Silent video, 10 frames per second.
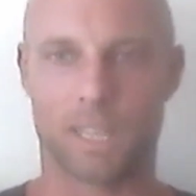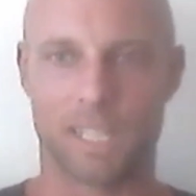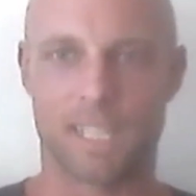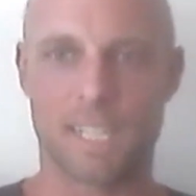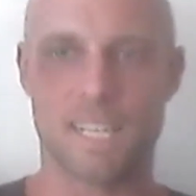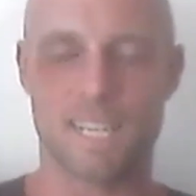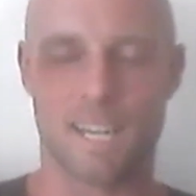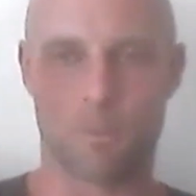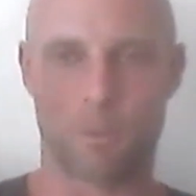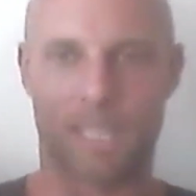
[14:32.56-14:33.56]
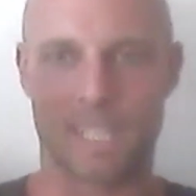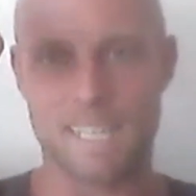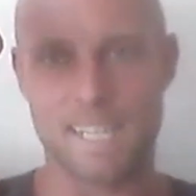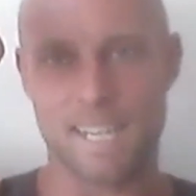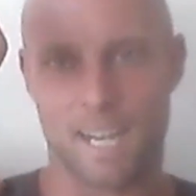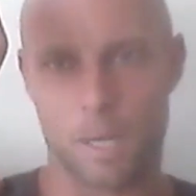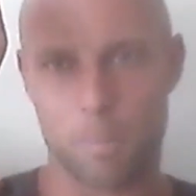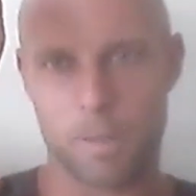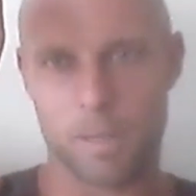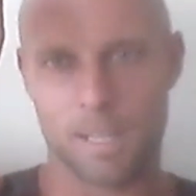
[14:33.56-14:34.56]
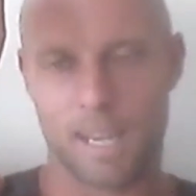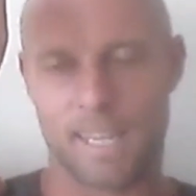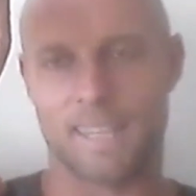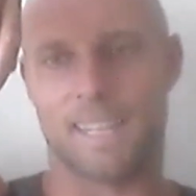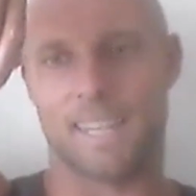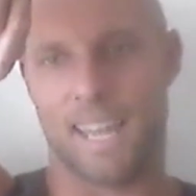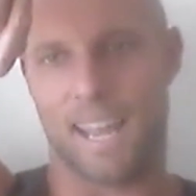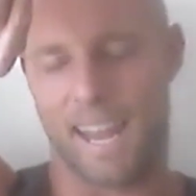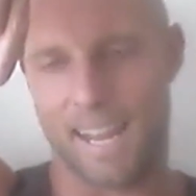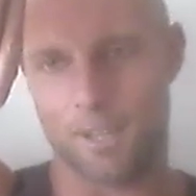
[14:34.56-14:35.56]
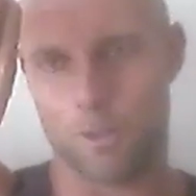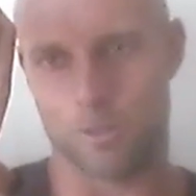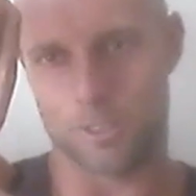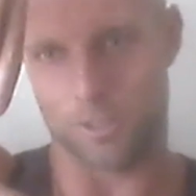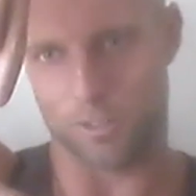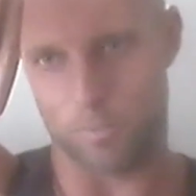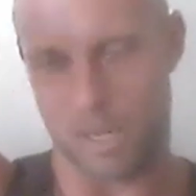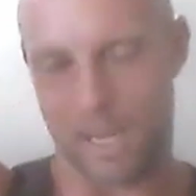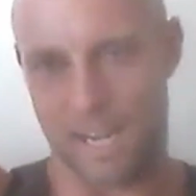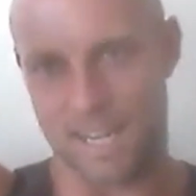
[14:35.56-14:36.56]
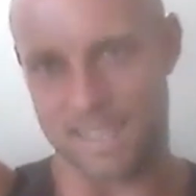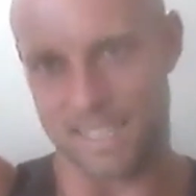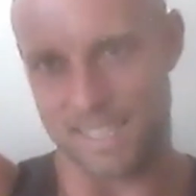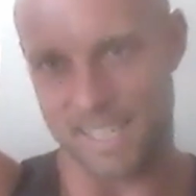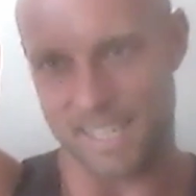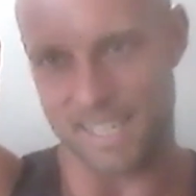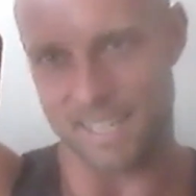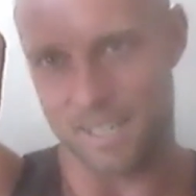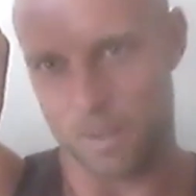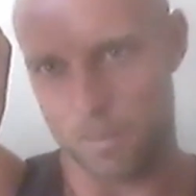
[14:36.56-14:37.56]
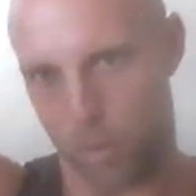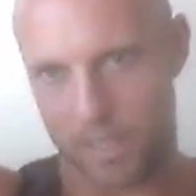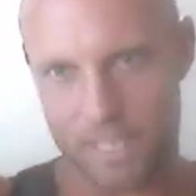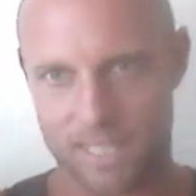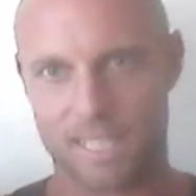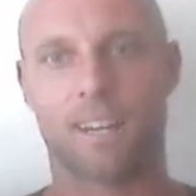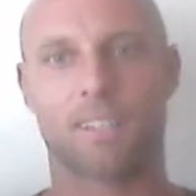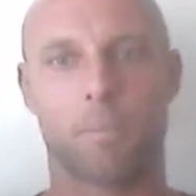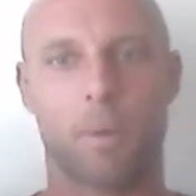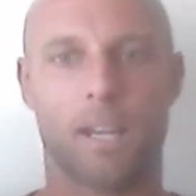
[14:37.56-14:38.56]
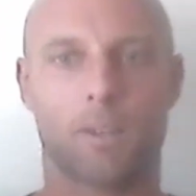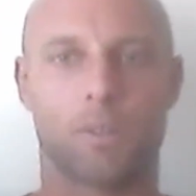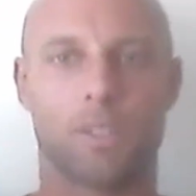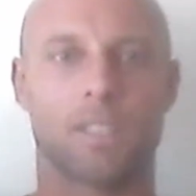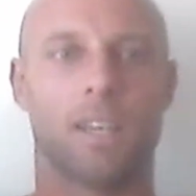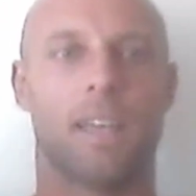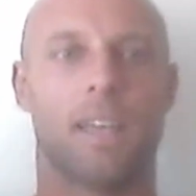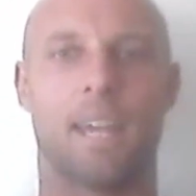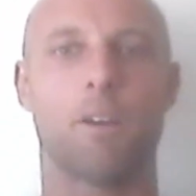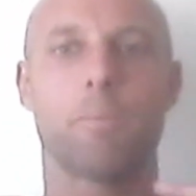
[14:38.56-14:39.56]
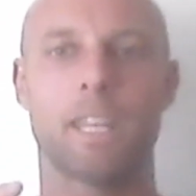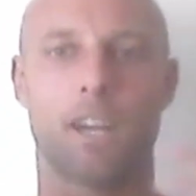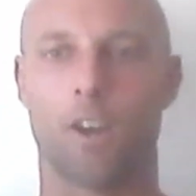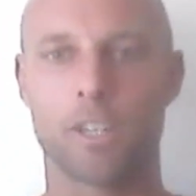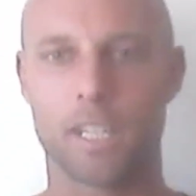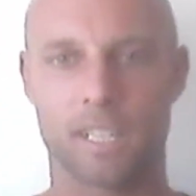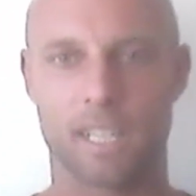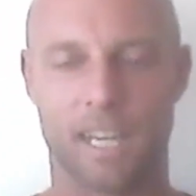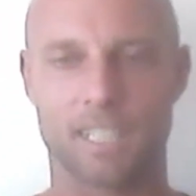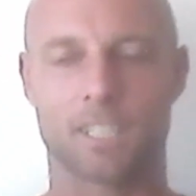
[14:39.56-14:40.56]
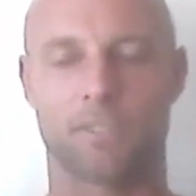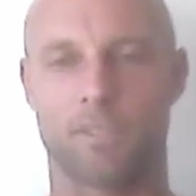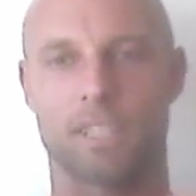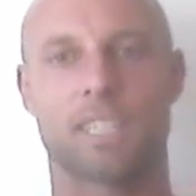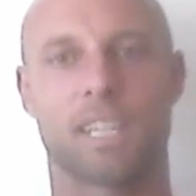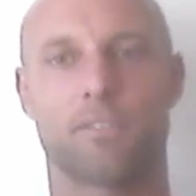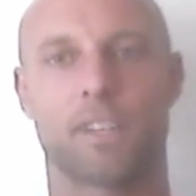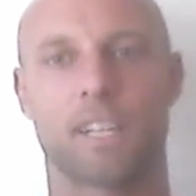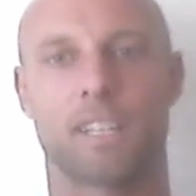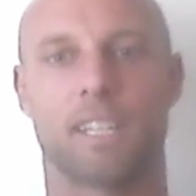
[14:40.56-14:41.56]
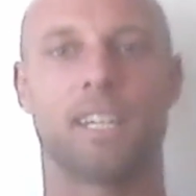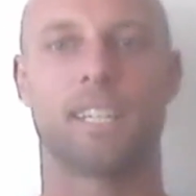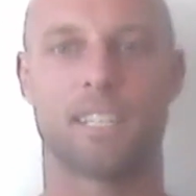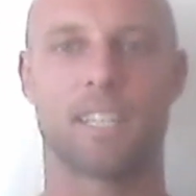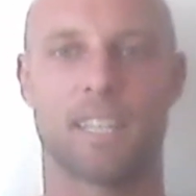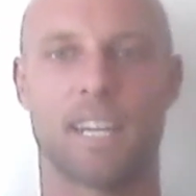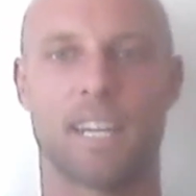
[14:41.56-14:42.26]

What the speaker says: the knee up, and then the ankle sort of behind the knee pointing down and backwards. And that would be the only indication of the stick figure that it